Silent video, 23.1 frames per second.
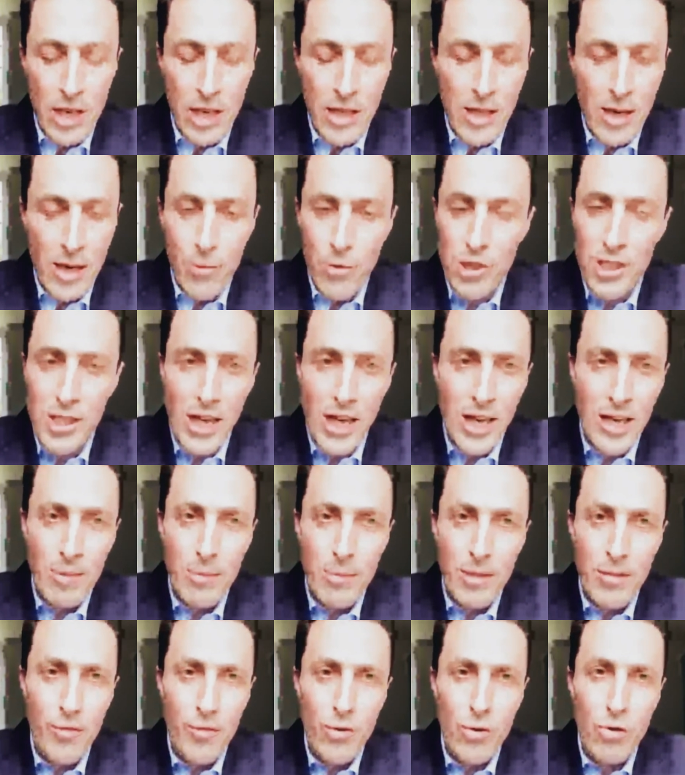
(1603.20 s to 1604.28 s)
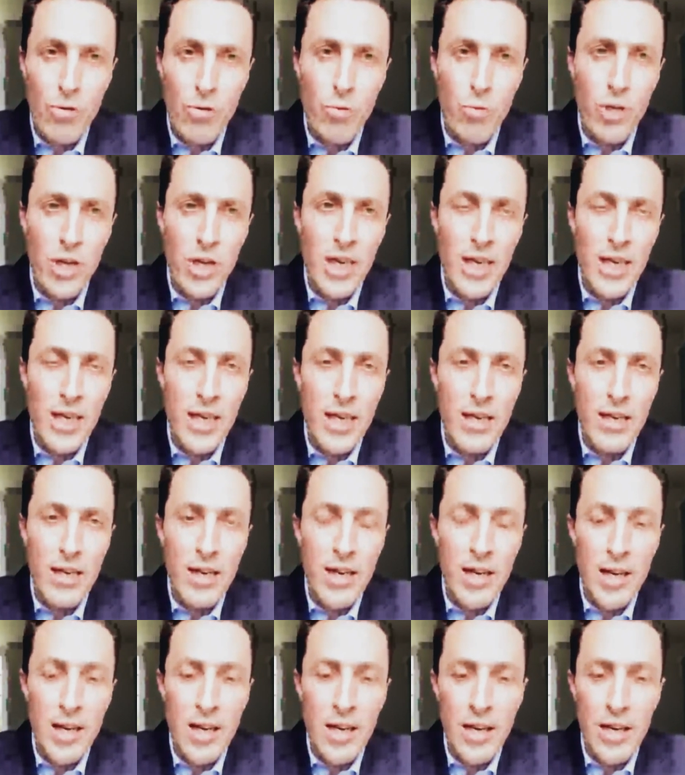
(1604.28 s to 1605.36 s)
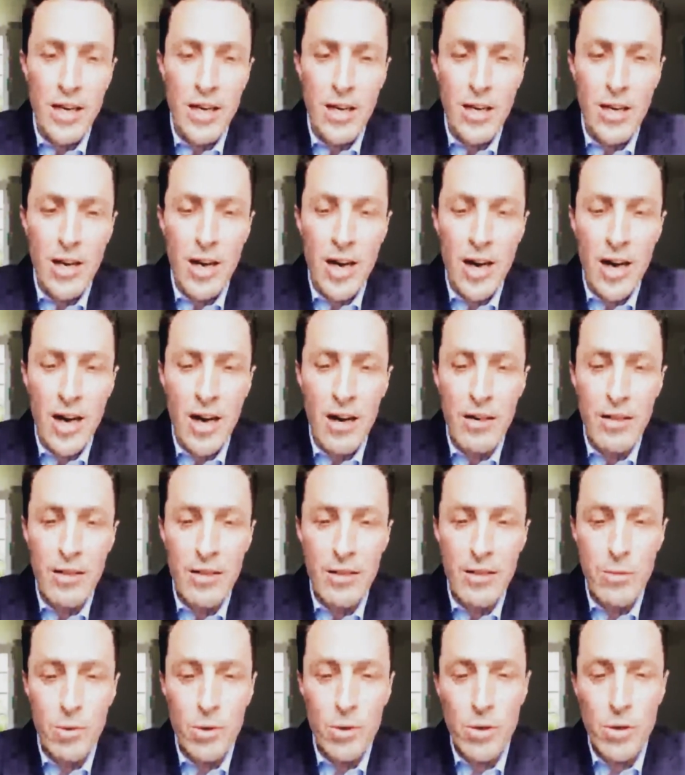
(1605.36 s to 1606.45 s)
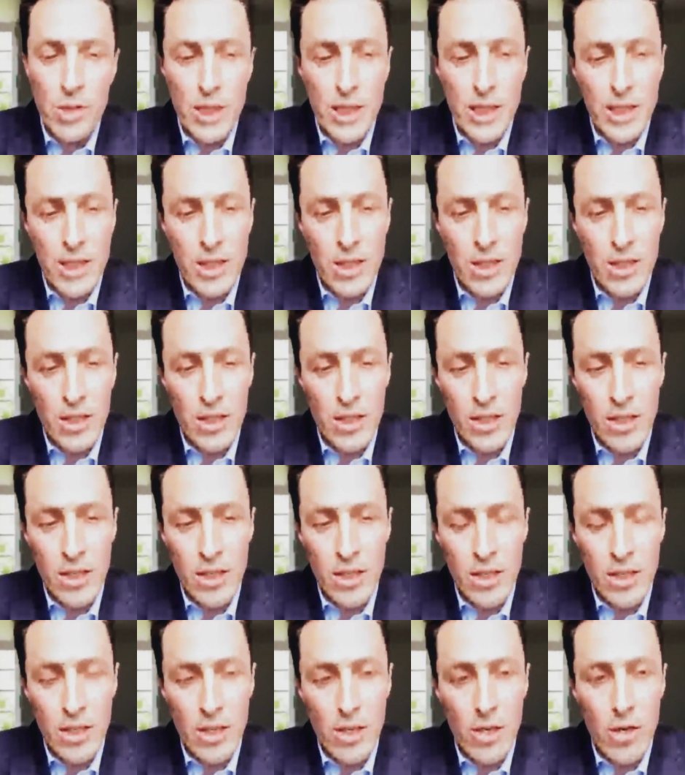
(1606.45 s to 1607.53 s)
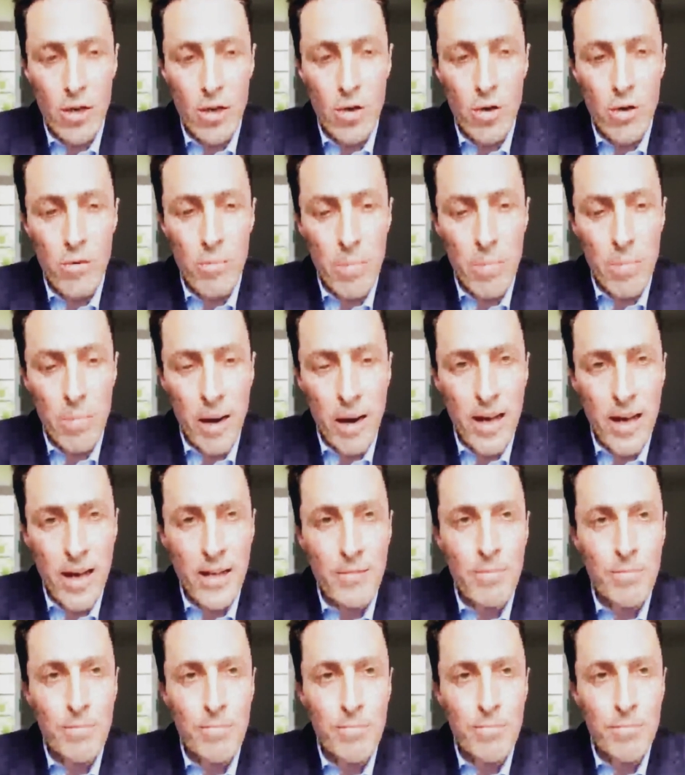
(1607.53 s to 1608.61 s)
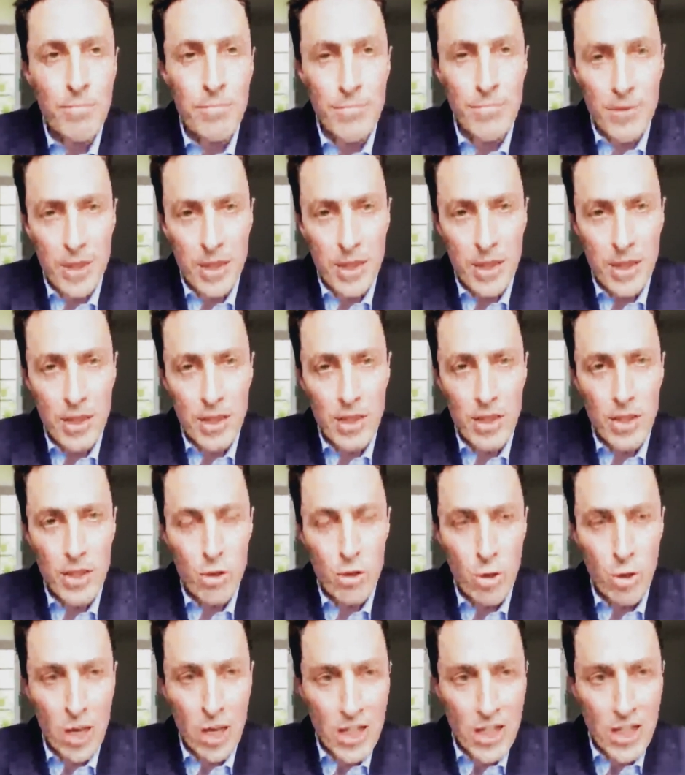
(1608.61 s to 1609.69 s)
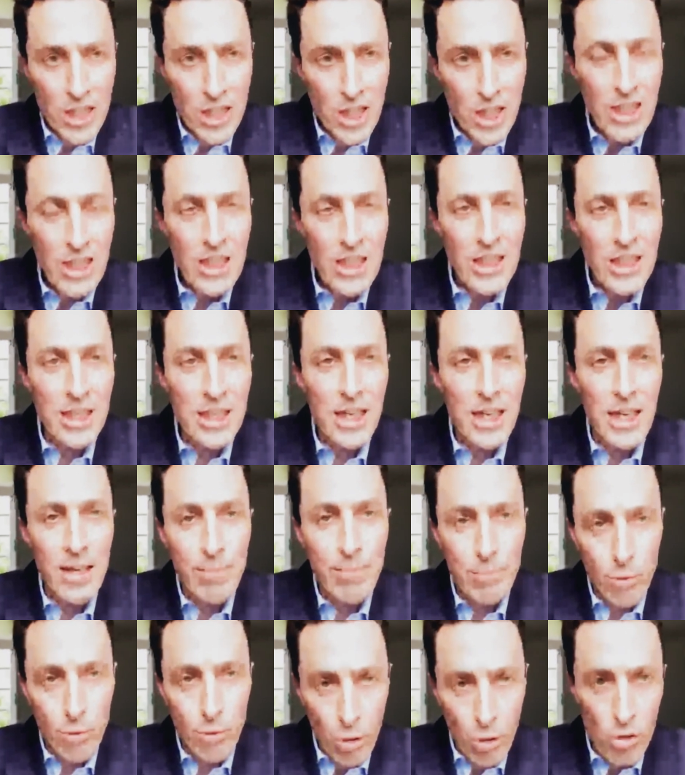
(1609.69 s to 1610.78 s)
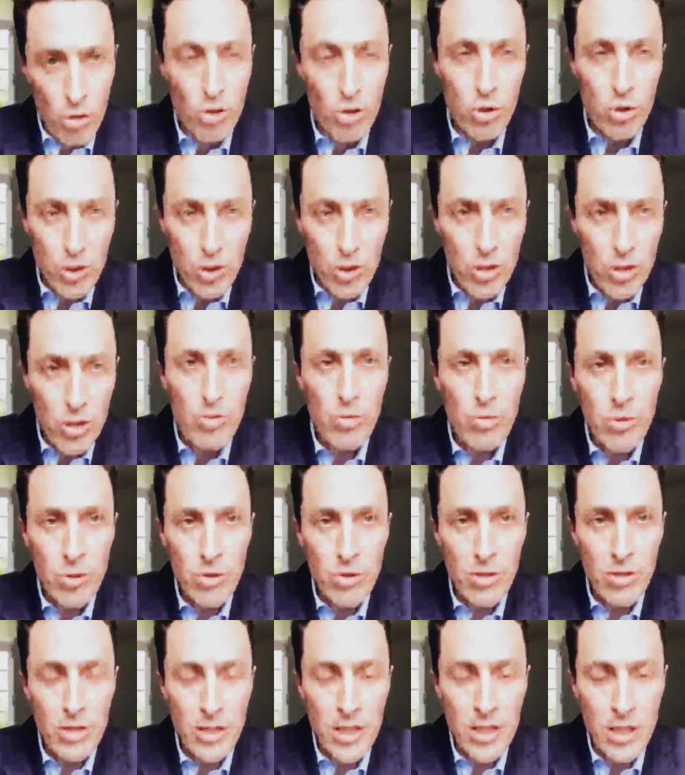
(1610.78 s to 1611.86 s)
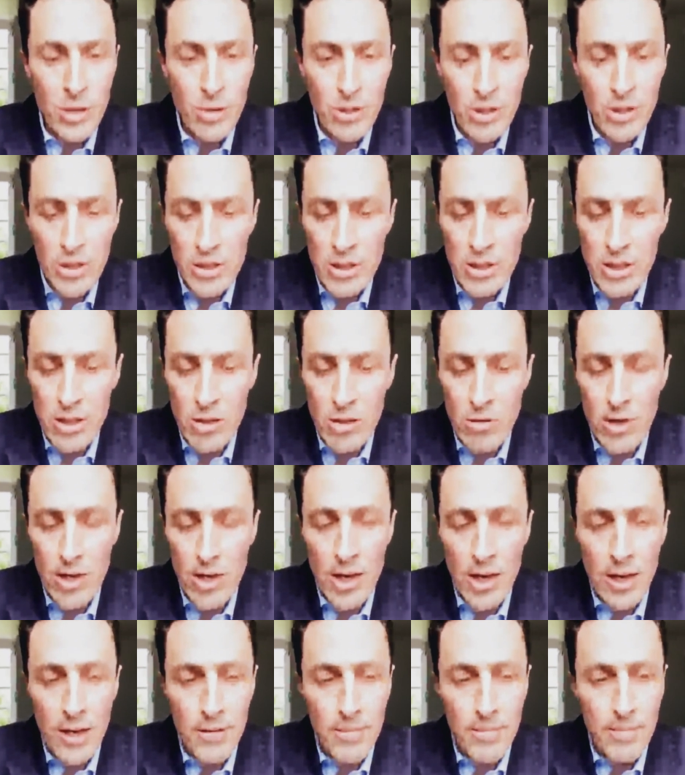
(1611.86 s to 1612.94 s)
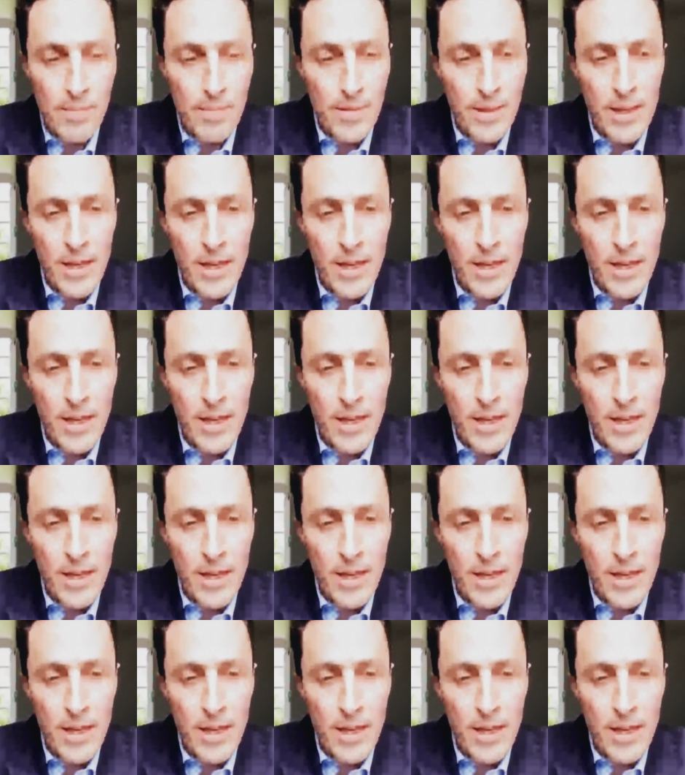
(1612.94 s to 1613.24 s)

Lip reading: as I was saying before, we are working on long plan strategy and product renewal and so on. So